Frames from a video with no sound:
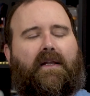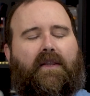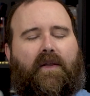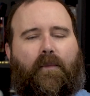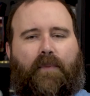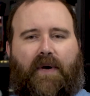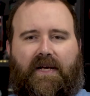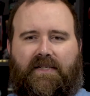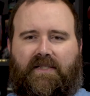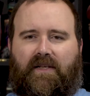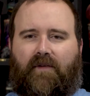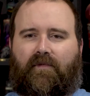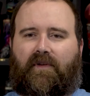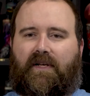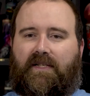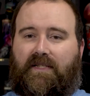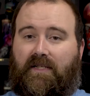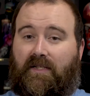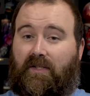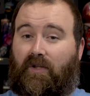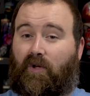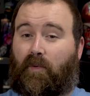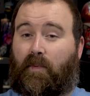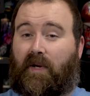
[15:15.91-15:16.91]
The best of
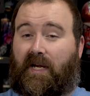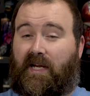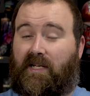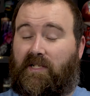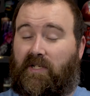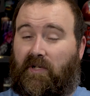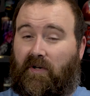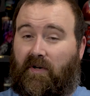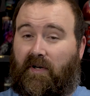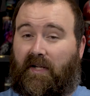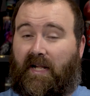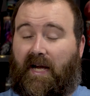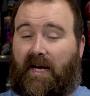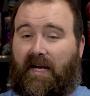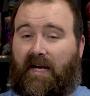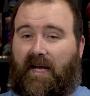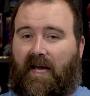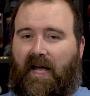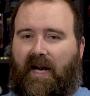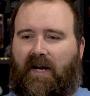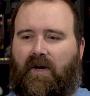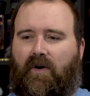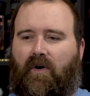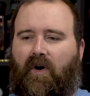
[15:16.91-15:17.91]
list is a little bit easier in that
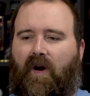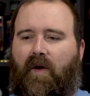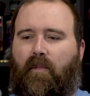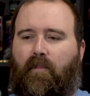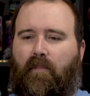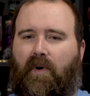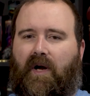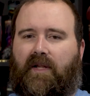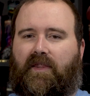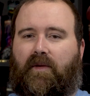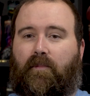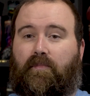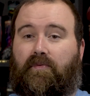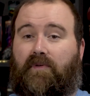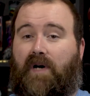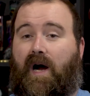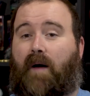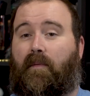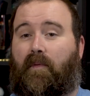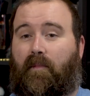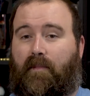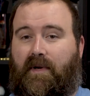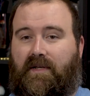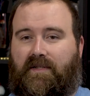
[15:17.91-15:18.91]
category, but the
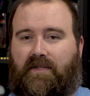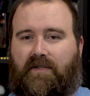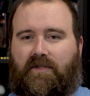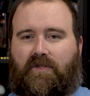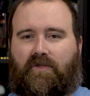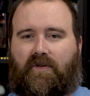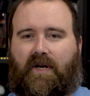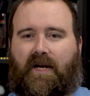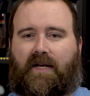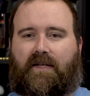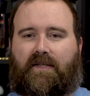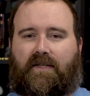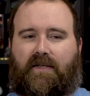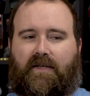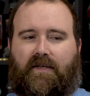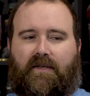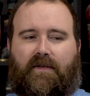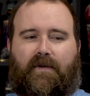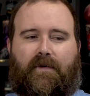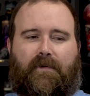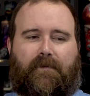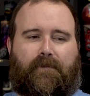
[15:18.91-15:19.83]
problem is trying to,